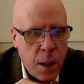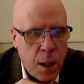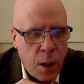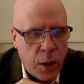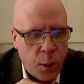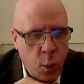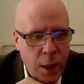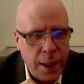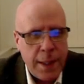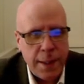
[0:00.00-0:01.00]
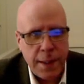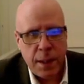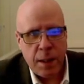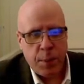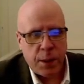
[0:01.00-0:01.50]
Okay, one last
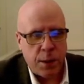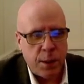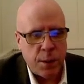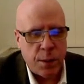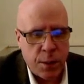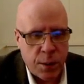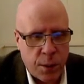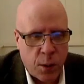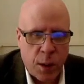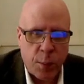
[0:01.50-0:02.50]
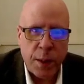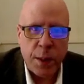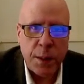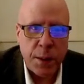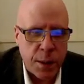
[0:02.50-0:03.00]
topic to talk about
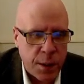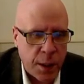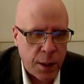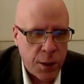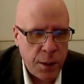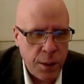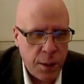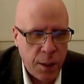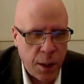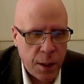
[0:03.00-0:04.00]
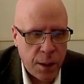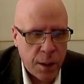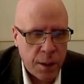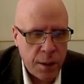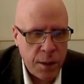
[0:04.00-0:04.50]
in this section, and
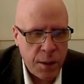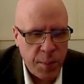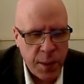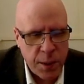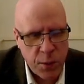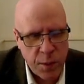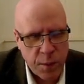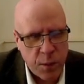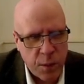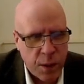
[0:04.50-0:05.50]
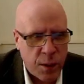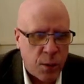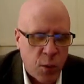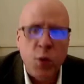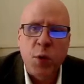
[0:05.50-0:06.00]
this is about sort of the
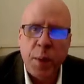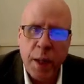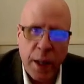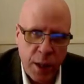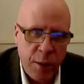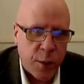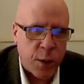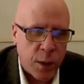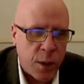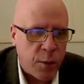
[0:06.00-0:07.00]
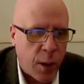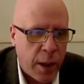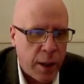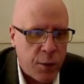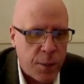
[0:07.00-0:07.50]
gross behavior of
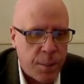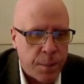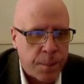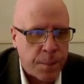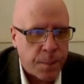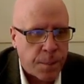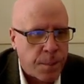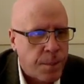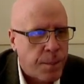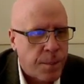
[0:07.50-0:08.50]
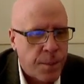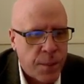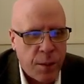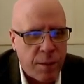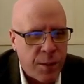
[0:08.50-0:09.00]
graphs. They
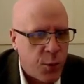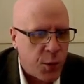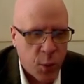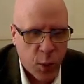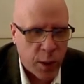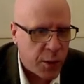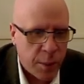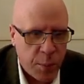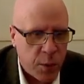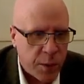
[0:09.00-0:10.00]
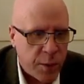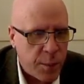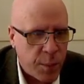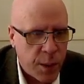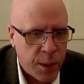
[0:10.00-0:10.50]
do some more examples of it,
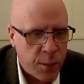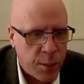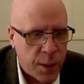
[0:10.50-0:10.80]
but I don't want to